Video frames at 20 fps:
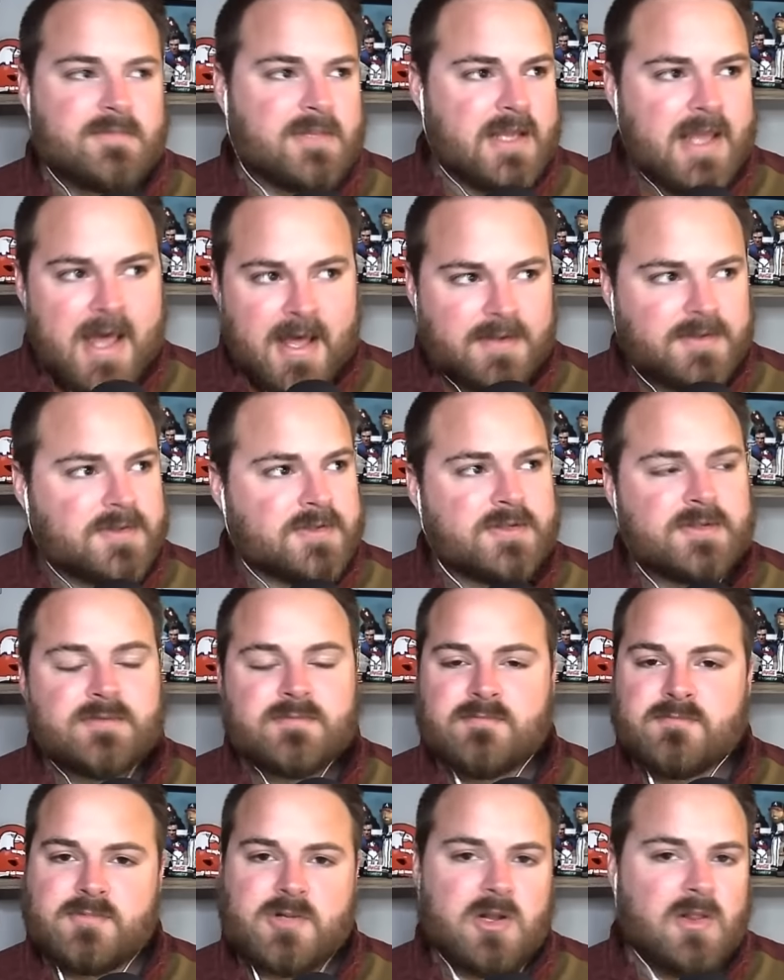yes,
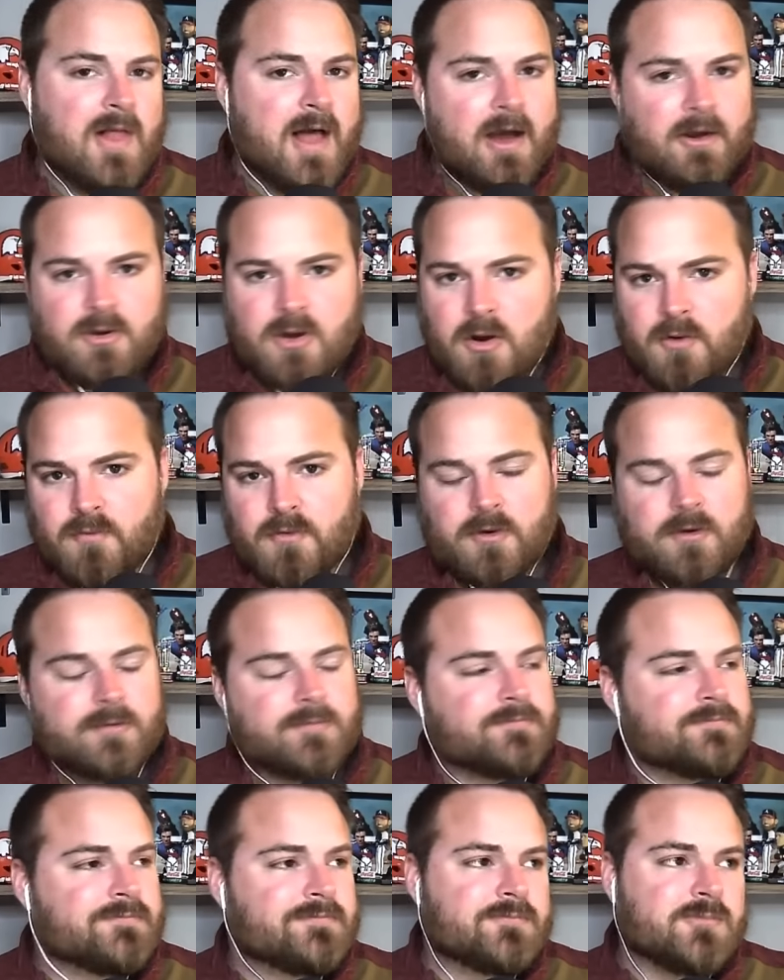cloud
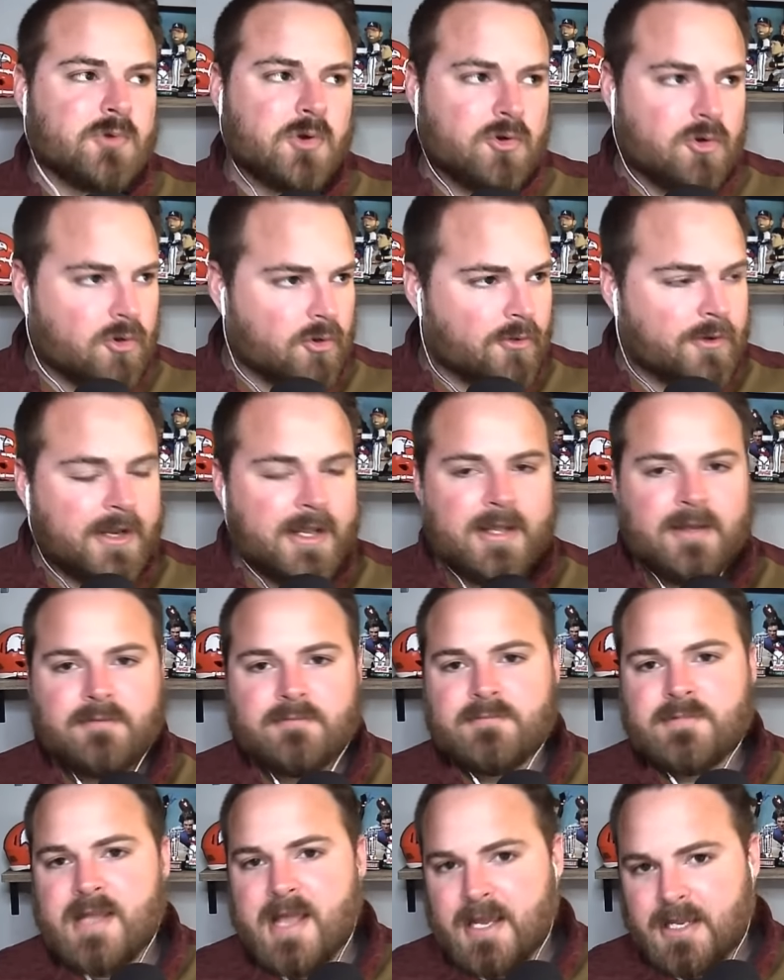over,
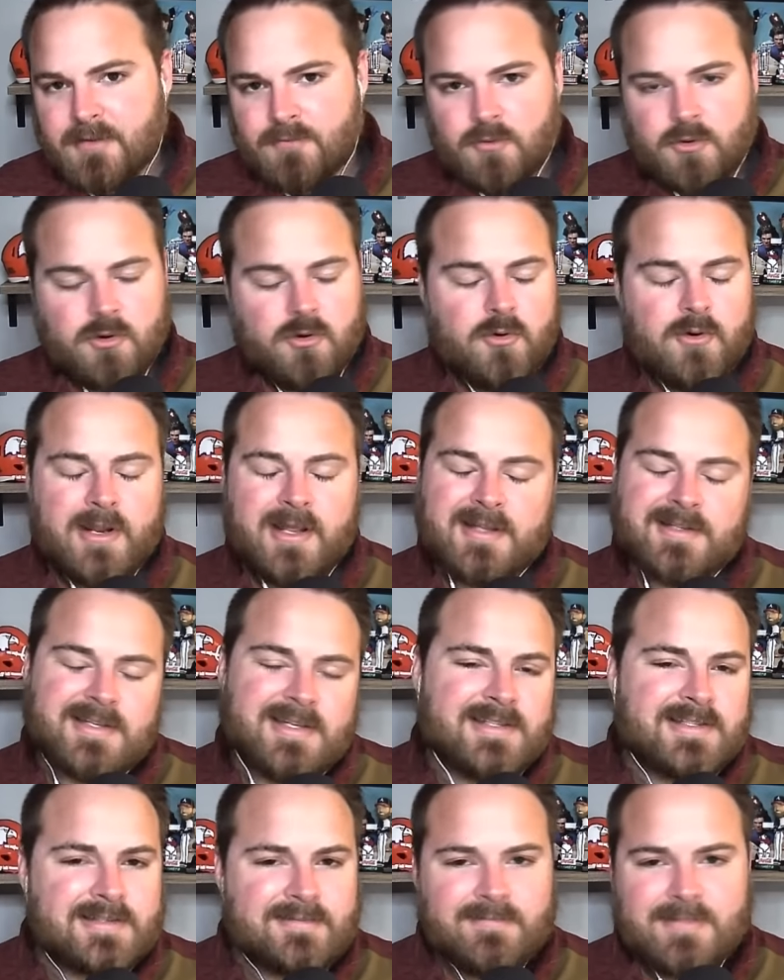recruiting, negative recruiting,
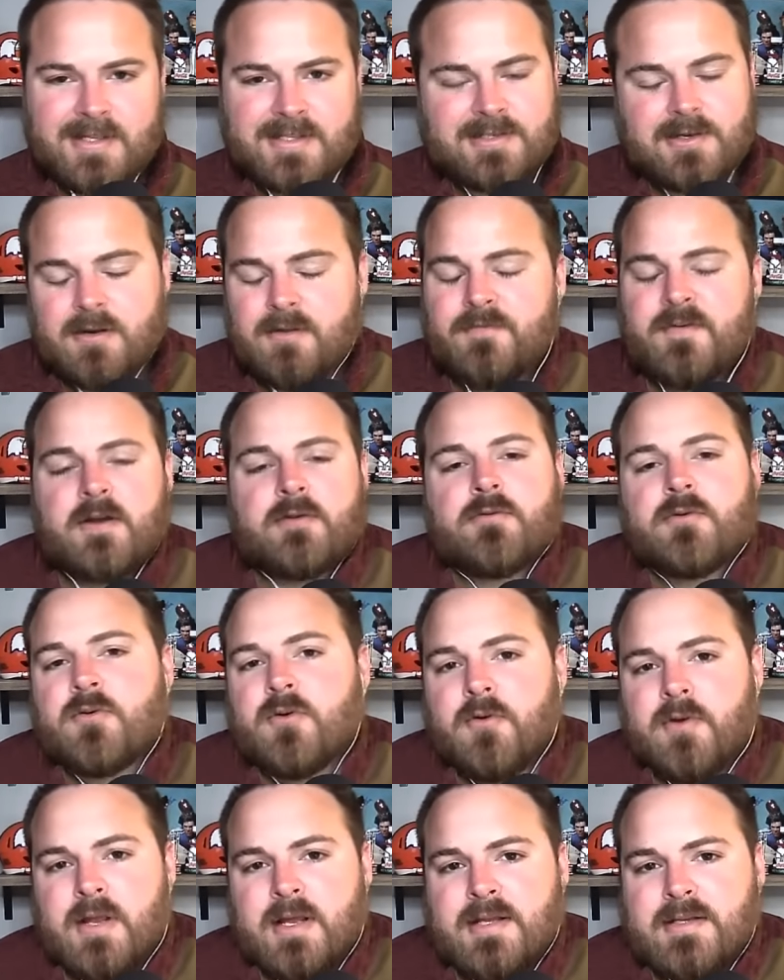it's going to affect
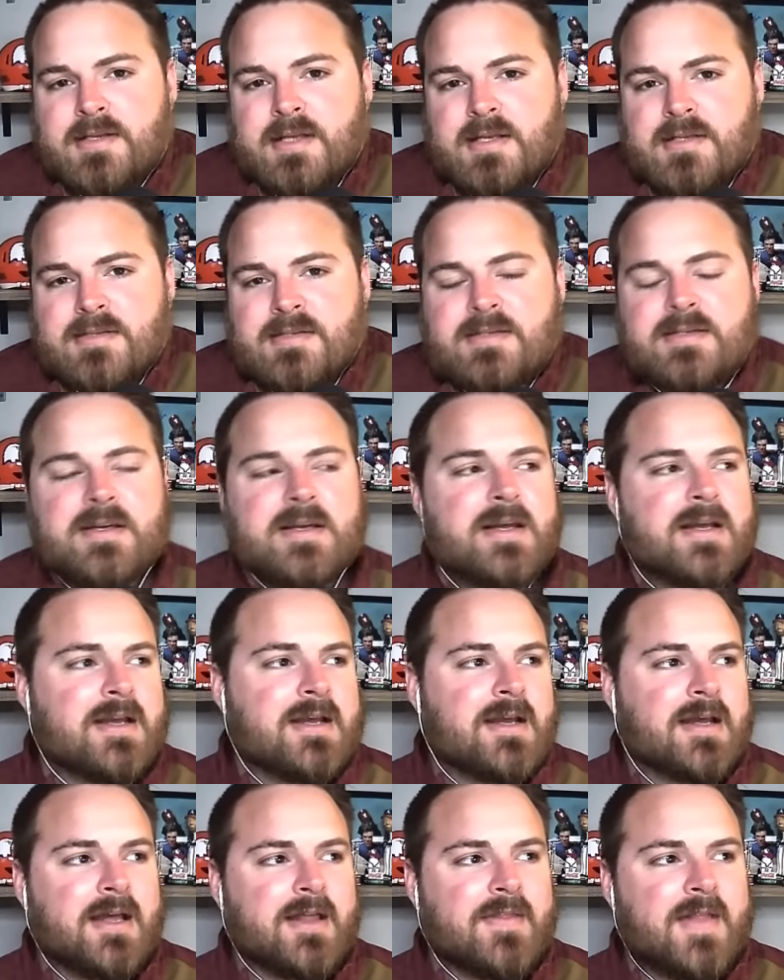recruiting.
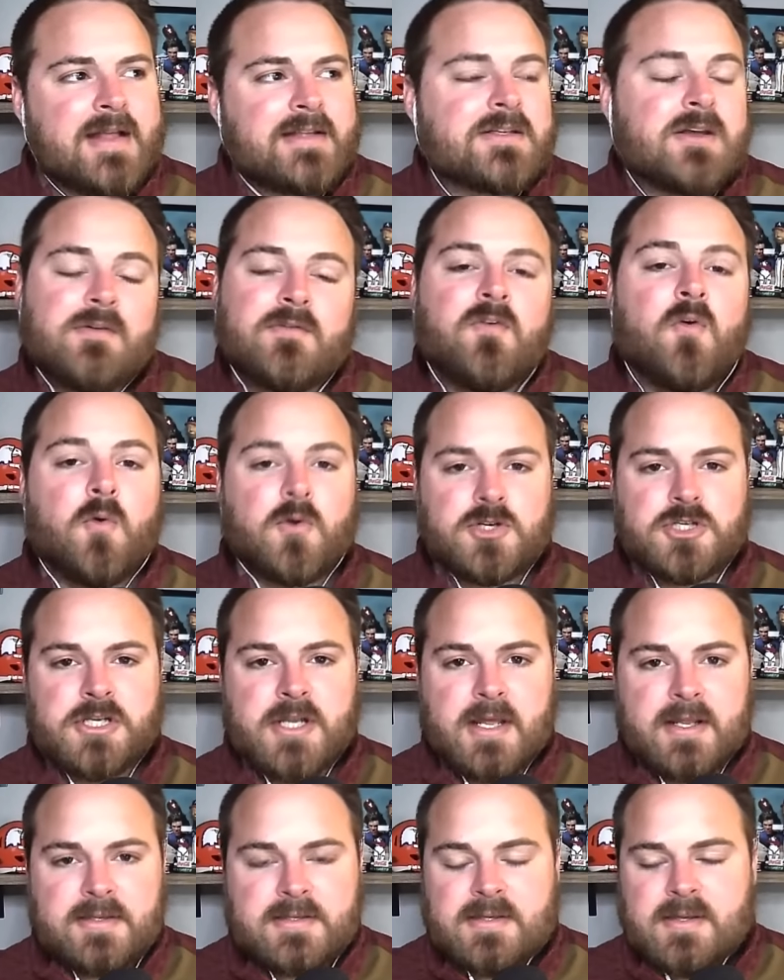That's
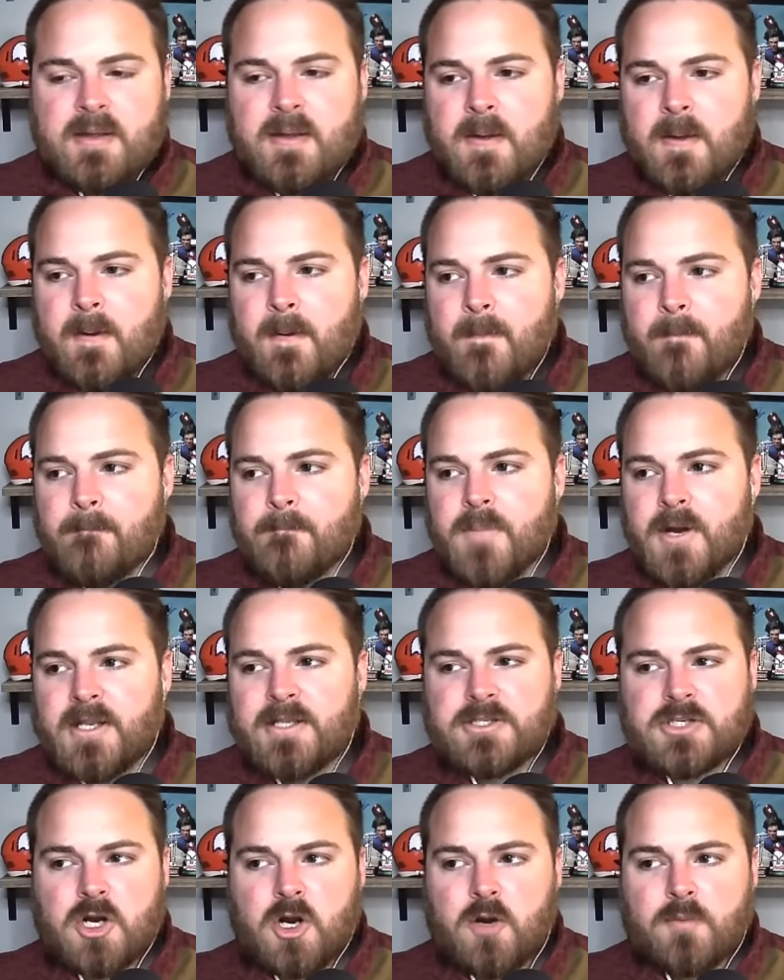unfortunate. But
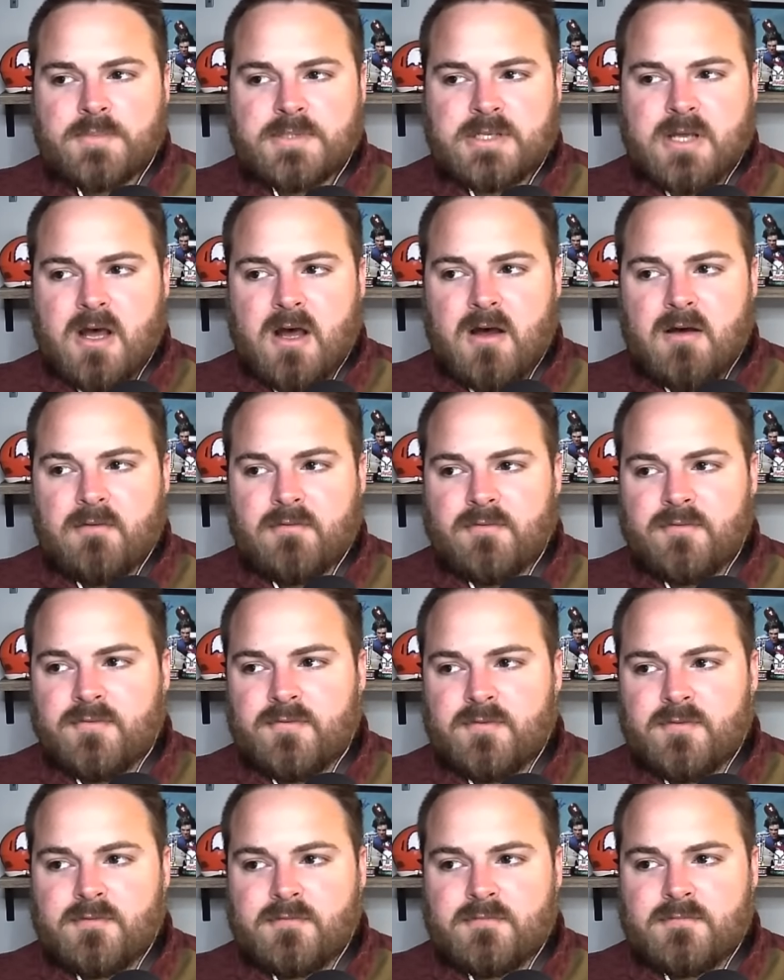in terms
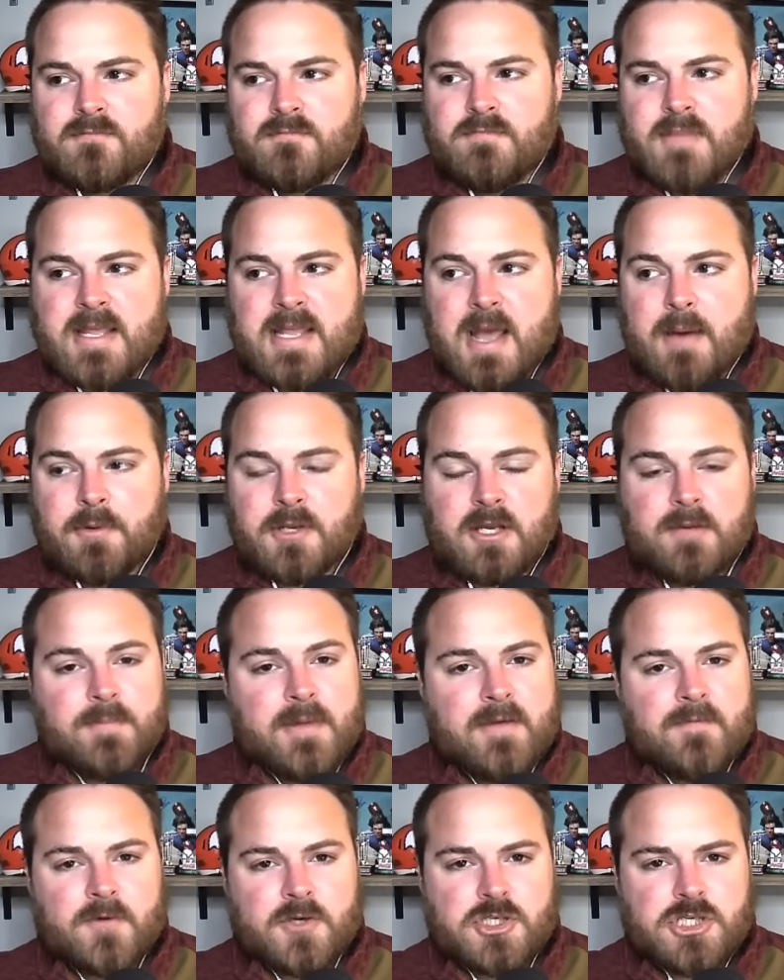of being able to
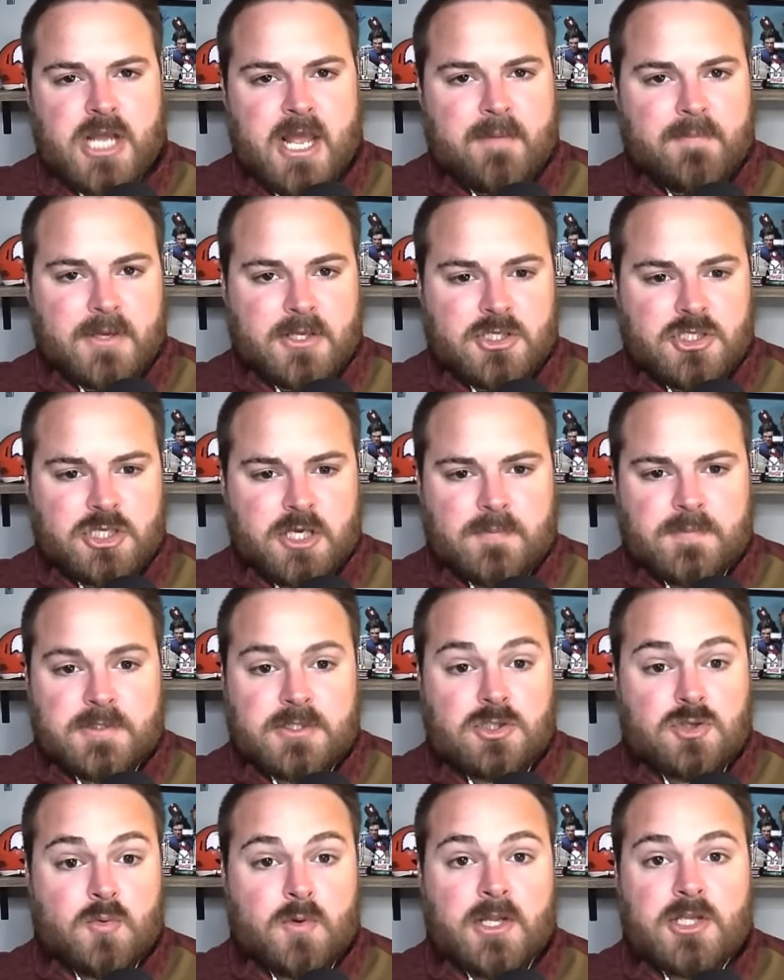compete for championships
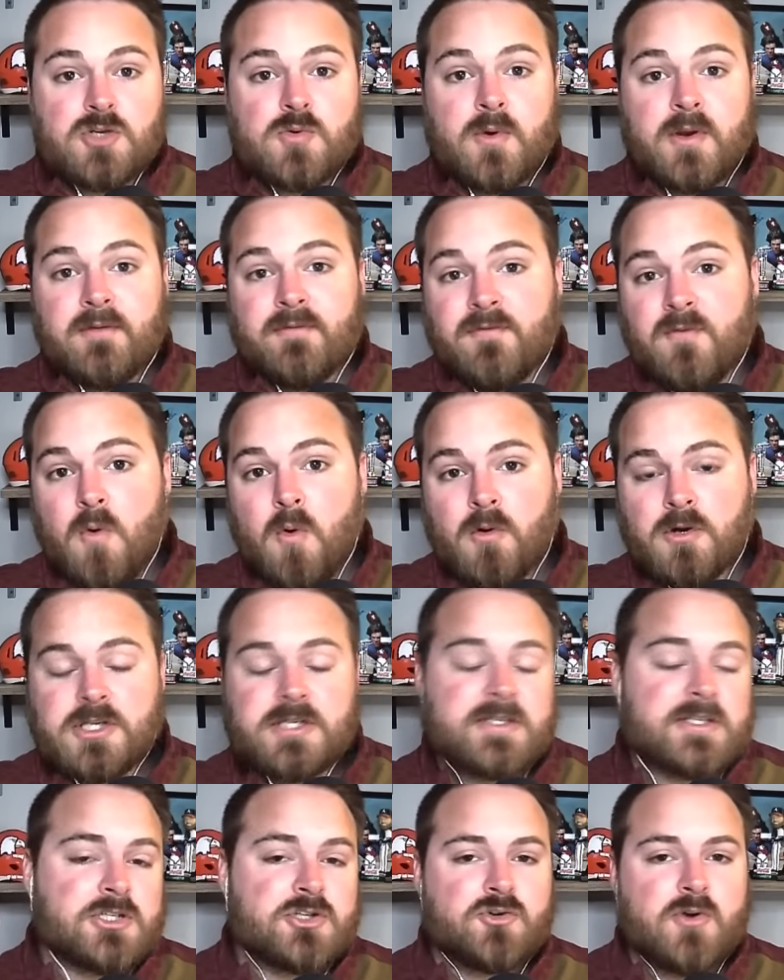in 2024,
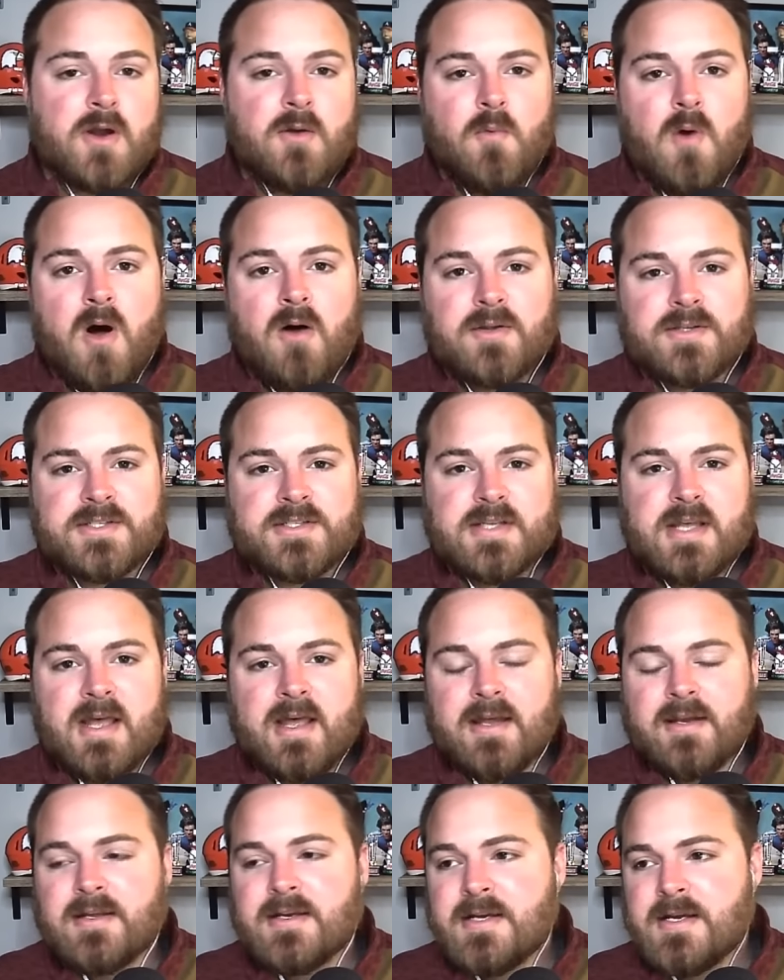just as Trey Wallace
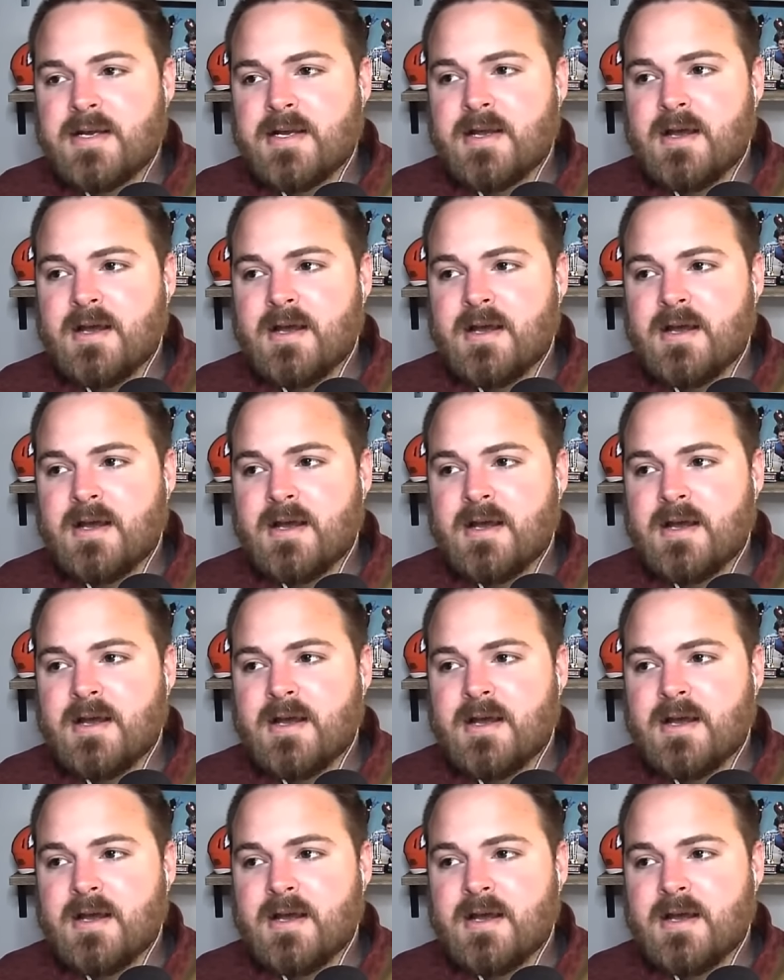said,